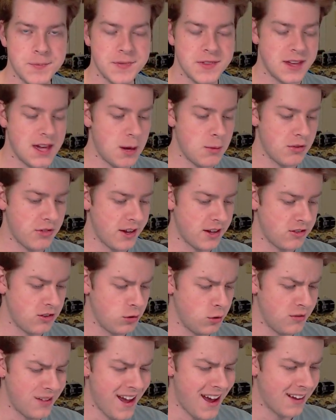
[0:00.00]
Came with like
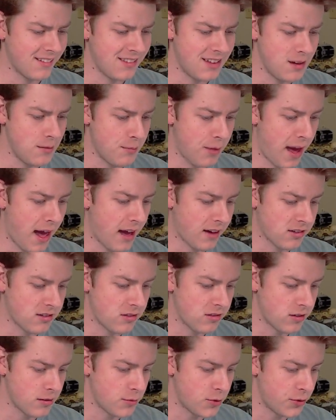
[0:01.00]
2 tag team packs
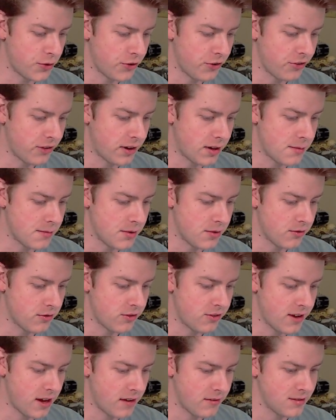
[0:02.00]
and some older Sun and Moon
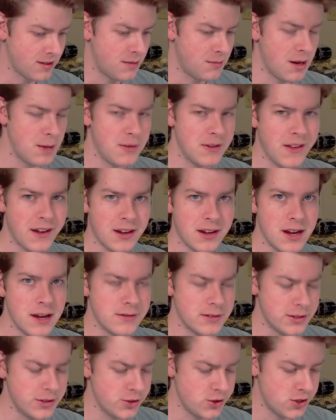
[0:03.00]
stuff, and then maybe like an
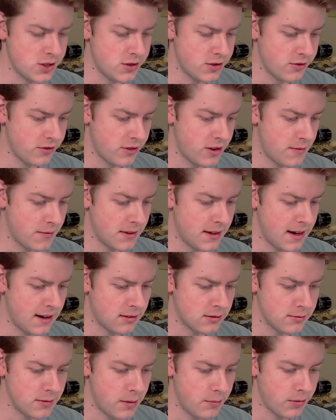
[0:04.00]
Evolutions or something. I
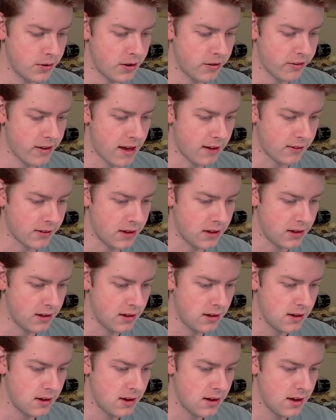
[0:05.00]
don't remember exactly.
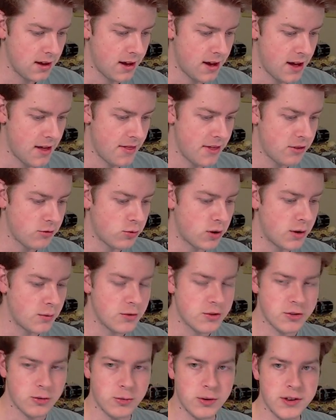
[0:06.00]
This one
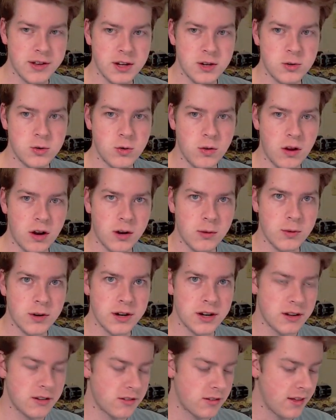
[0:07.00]
was a really cool
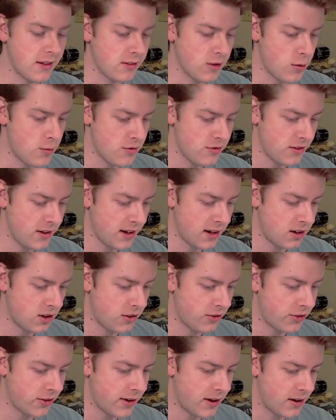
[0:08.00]
artwork. It's almost like an
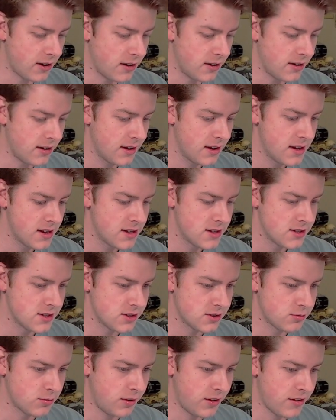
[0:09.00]
alternate art.
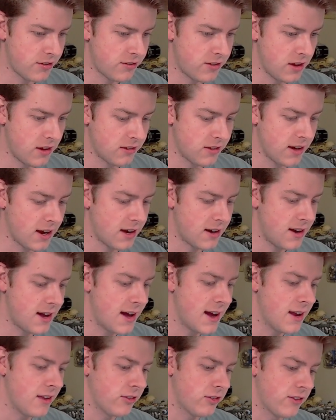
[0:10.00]
Just really stinks it got a
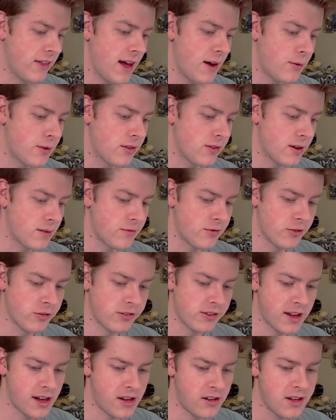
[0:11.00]
9. So that one's up for
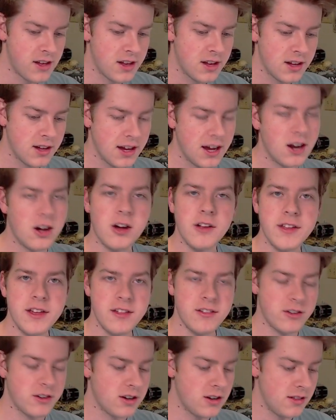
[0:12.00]
sale. And all
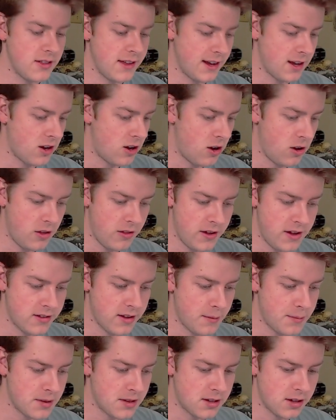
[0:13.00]
these are like, all these
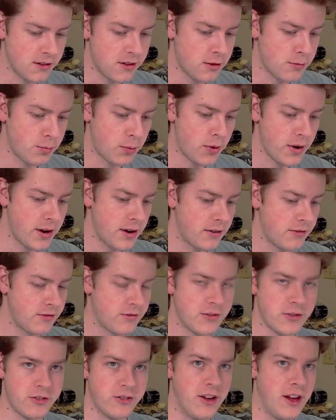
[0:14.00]
up until this point are
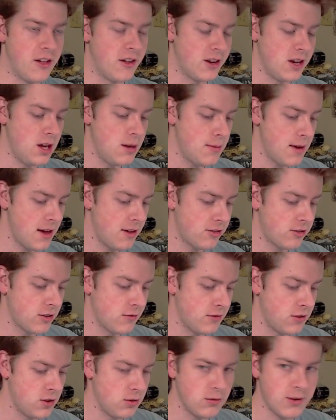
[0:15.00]
for sale on eBay. So
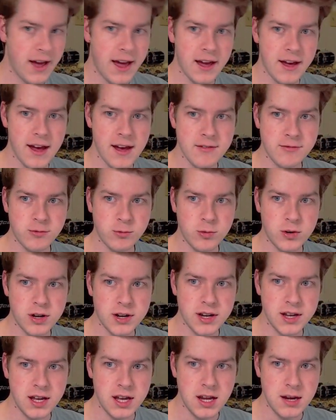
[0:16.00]
if you have
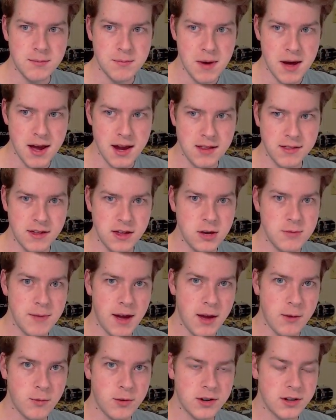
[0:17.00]
one in mind that you
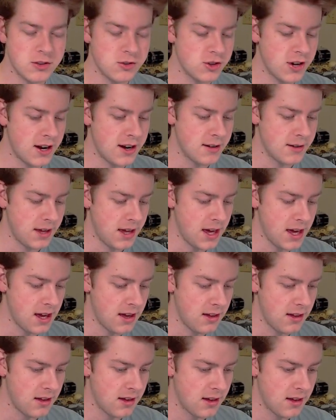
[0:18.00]
might want to try to
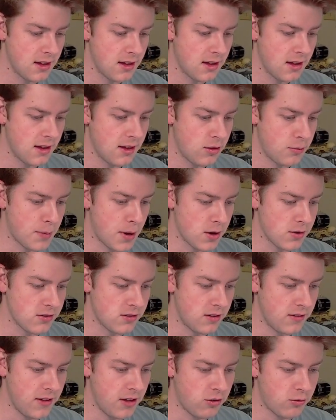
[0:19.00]
get, it's
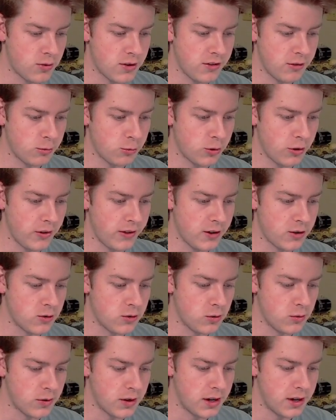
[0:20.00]
posted. This one's a really
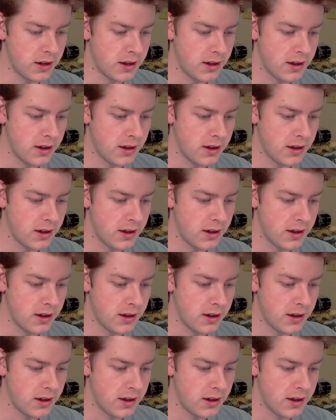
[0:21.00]
cool one.